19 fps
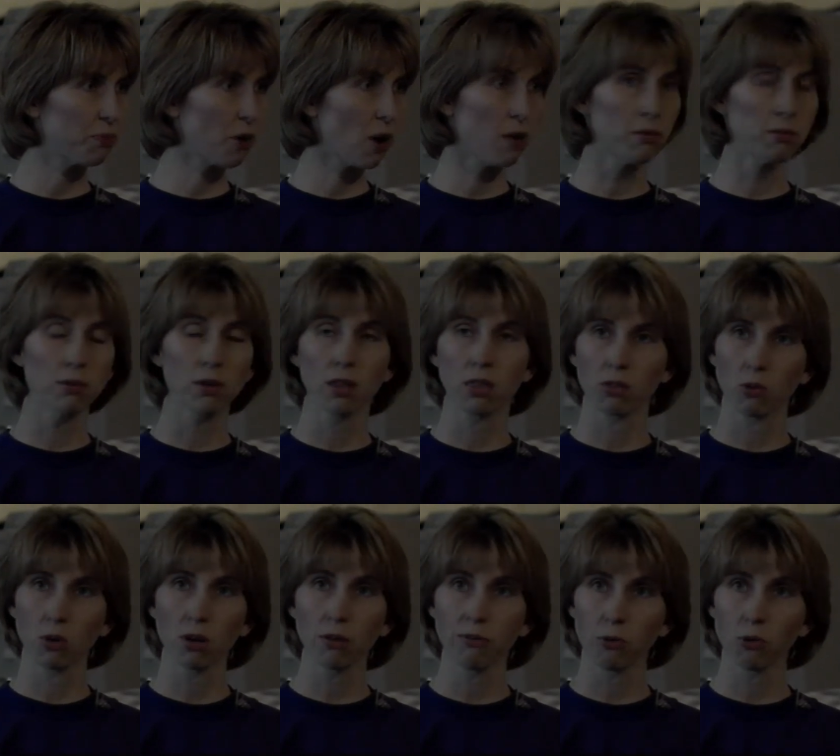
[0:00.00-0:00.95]
probably
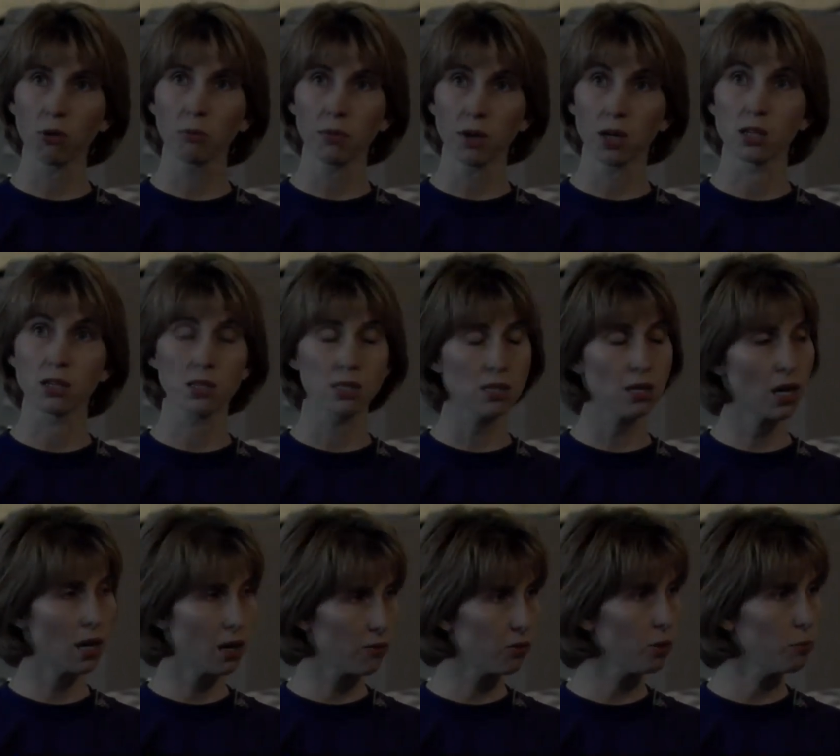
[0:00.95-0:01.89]
three or four months,
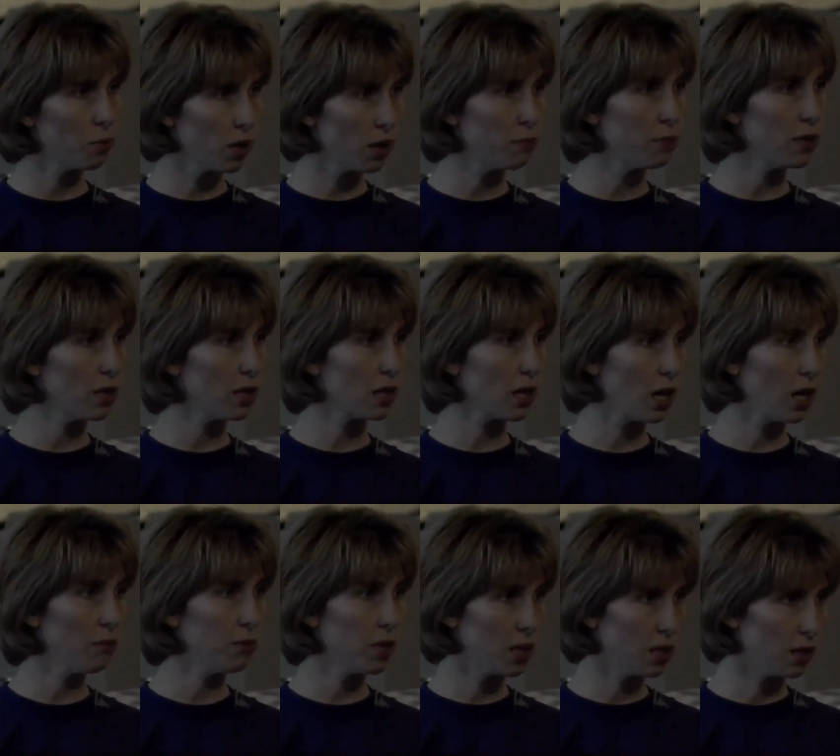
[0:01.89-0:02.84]
every puppy that
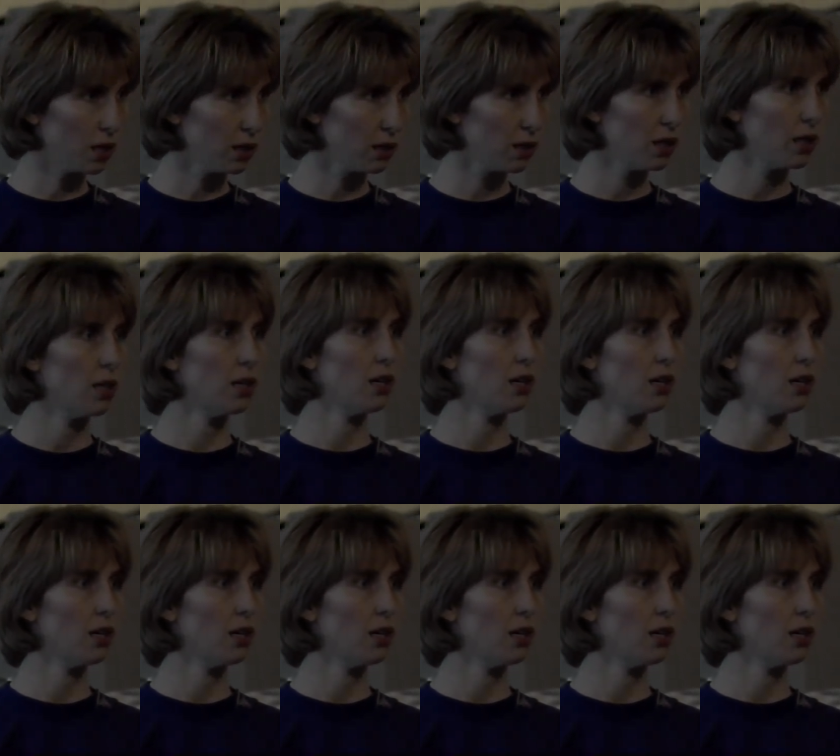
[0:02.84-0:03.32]
came in